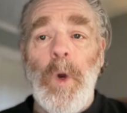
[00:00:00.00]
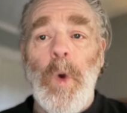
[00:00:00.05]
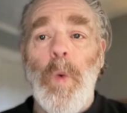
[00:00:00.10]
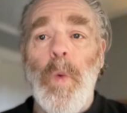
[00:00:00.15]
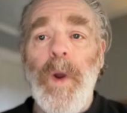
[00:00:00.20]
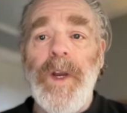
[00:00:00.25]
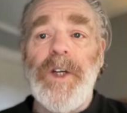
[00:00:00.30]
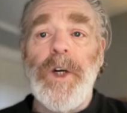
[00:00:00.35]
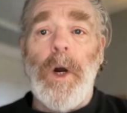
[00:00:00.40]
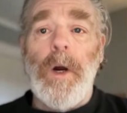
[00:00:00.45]

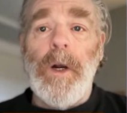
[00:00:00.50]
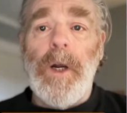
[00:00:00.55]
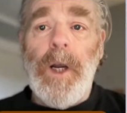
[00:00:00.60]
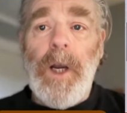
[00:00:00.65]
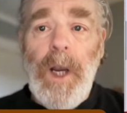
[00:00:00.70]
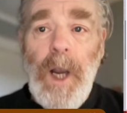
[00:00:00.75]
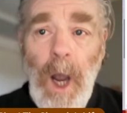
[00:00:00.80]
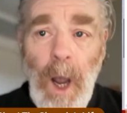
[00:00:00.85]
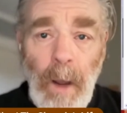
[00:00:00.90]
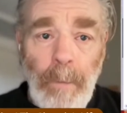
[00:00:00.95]
which are
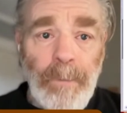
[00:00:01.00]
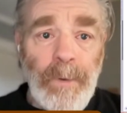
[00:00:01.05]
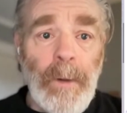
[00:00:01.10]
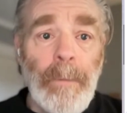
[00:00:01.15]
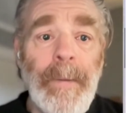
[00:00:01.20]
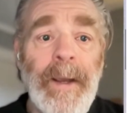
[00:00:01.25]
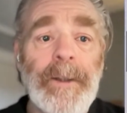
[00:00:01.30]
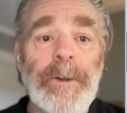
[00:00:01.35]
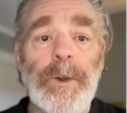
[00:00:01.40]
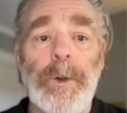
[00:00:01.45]

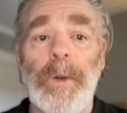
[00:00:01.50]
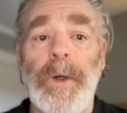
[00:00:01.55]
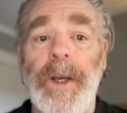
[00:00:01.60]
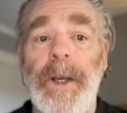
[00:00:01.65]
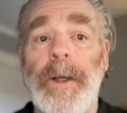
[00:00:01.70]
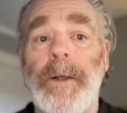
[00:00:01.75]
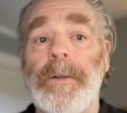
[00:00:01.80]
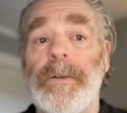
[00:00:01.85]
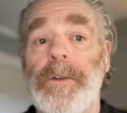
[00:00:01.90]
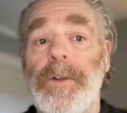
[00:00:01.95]

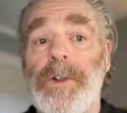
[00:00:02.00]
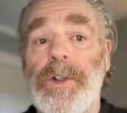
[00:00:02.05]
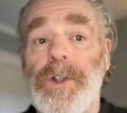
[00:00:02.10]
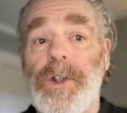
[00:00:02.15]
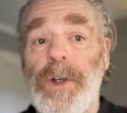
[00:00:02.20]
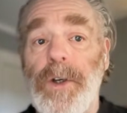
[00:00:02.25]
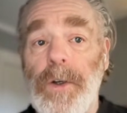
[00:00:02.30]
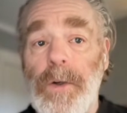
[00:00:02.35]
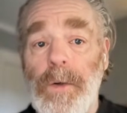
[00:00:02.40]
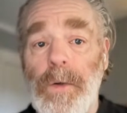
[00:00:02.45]
complementary
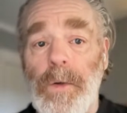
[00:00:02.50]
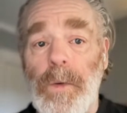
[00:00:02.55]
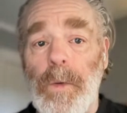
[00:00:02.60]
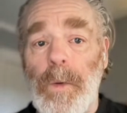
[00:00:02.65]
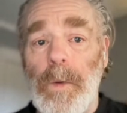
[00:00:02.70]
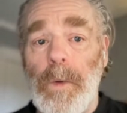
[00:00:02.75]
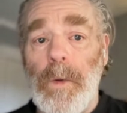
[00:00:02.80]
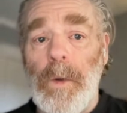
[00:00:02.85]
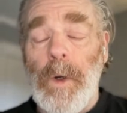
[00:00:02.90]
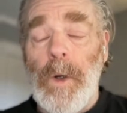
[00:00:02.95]

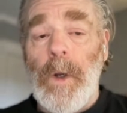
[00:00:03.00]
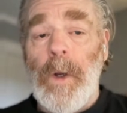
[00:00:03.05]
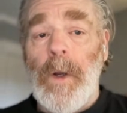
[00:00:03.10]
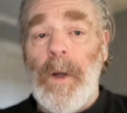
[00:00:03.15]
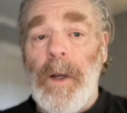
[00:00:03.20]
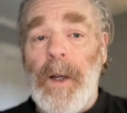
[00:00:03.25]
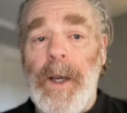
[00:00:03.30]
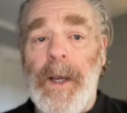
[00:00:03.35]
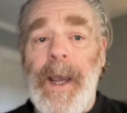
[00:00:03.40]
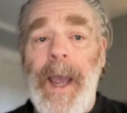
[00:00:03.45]
to
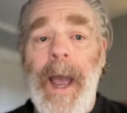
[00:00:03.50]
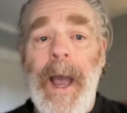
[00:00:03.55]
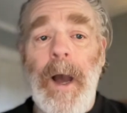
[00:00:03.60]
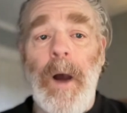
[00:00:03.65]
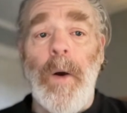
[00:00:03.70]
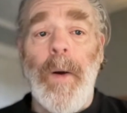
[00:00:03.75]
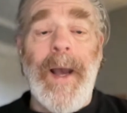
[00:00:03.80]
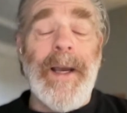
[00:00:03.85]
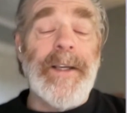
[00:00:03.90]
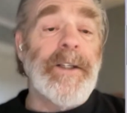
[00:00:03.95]

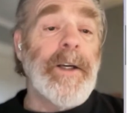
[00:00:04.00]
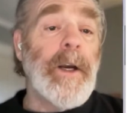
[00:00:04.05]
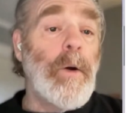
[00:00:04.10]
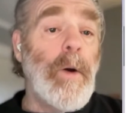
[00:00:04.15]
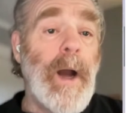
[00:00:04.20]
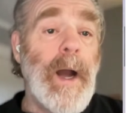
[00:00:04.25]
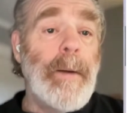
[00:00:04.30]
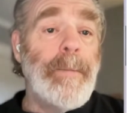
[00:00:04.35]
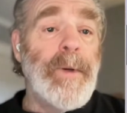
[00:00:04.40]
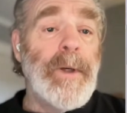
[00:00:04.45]
cacao as a
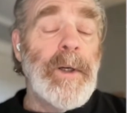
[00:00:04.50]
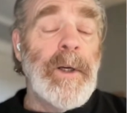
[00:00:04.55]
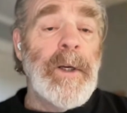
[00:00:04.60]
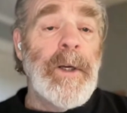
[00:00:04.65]
crop.